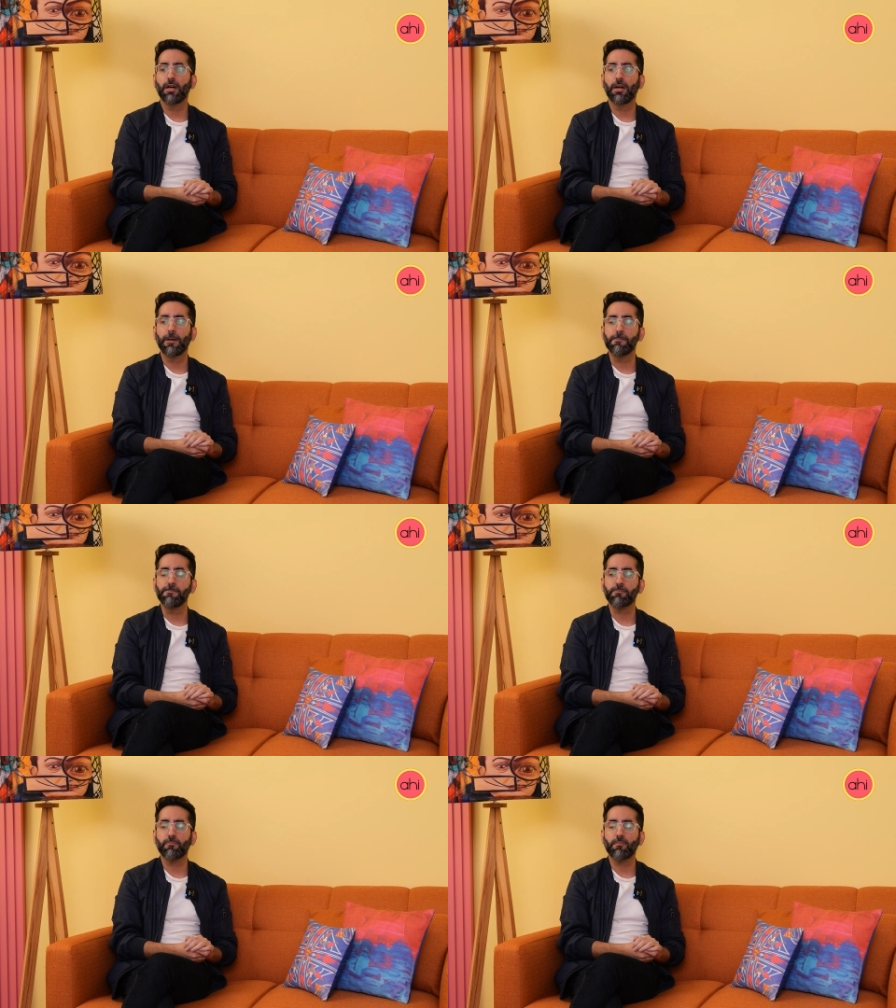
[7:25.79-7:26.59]

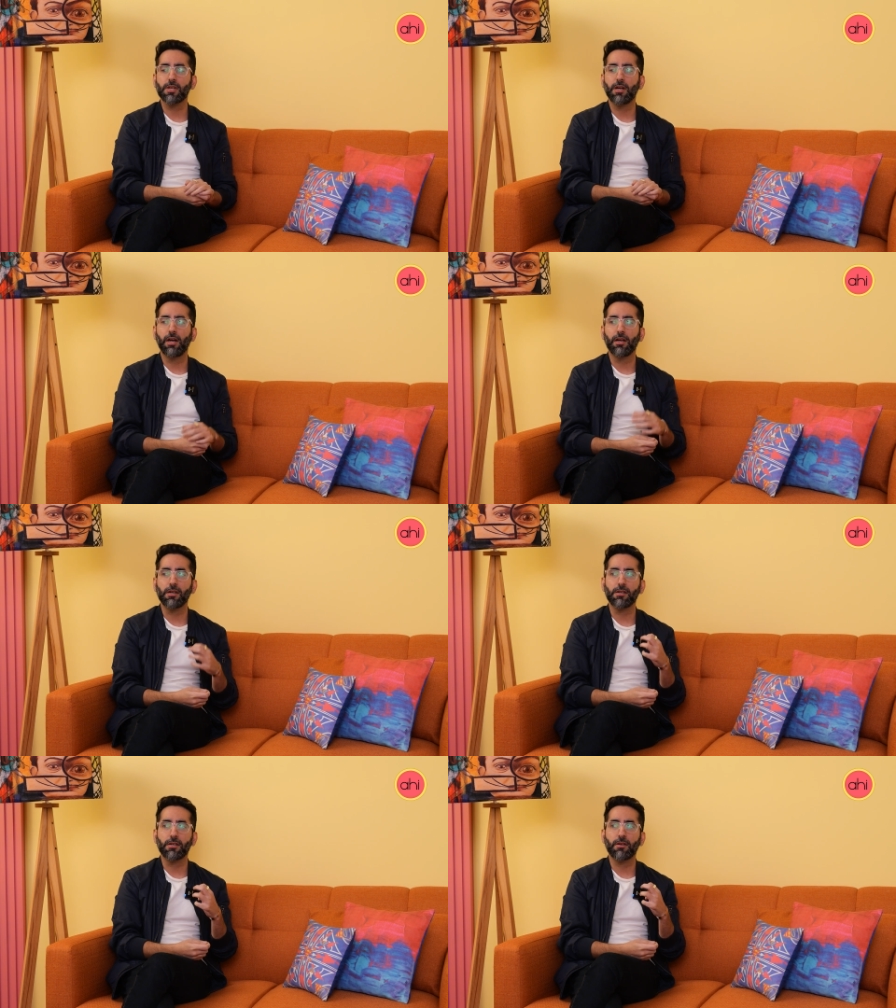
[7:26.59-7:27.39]

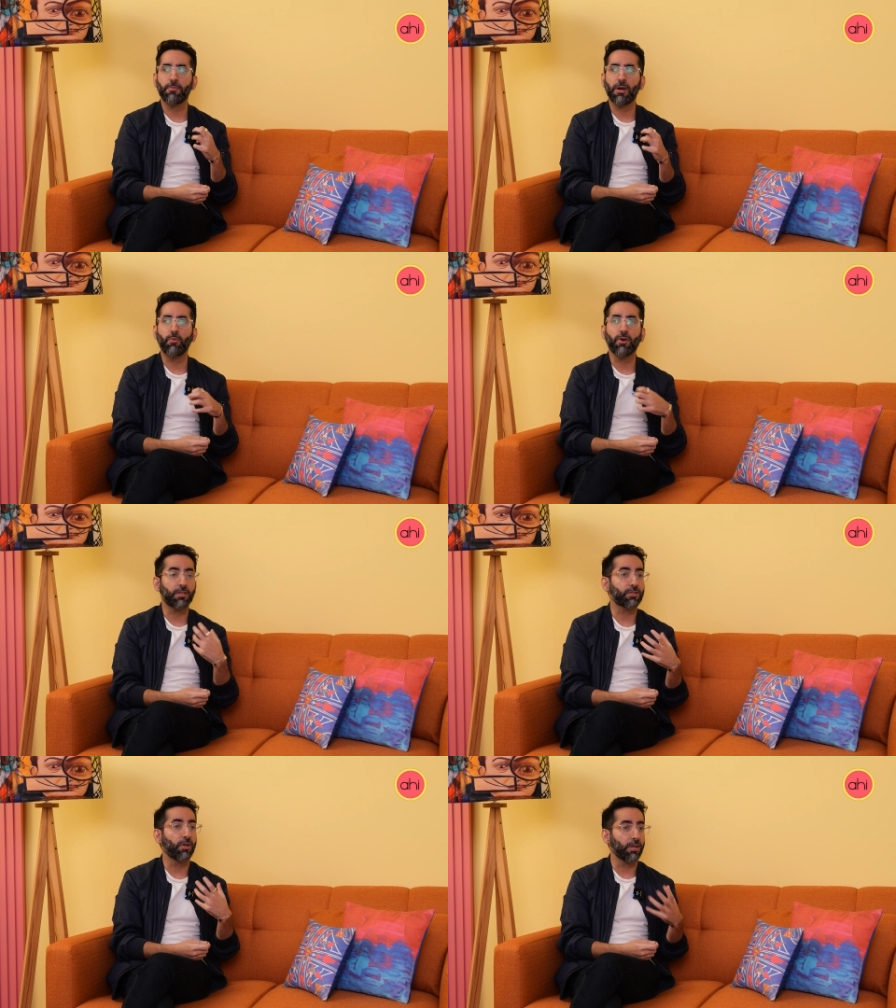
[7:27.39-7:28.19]
about what
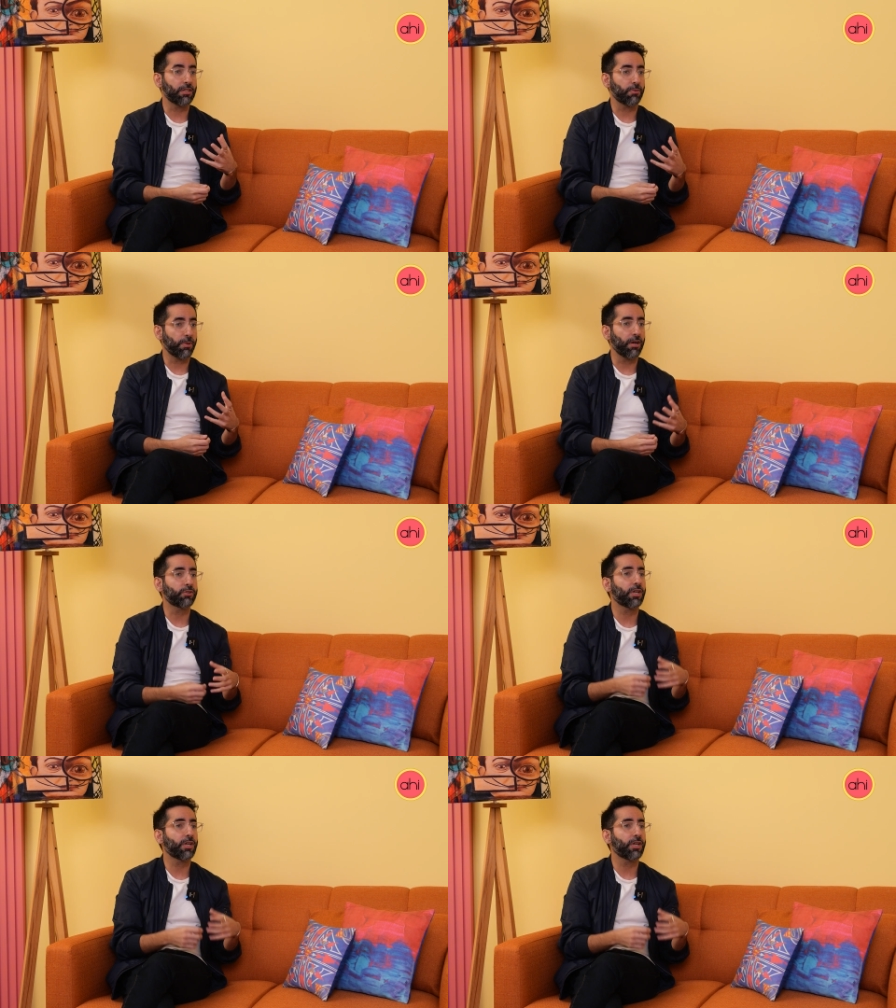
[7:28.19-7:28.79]
the song is about. So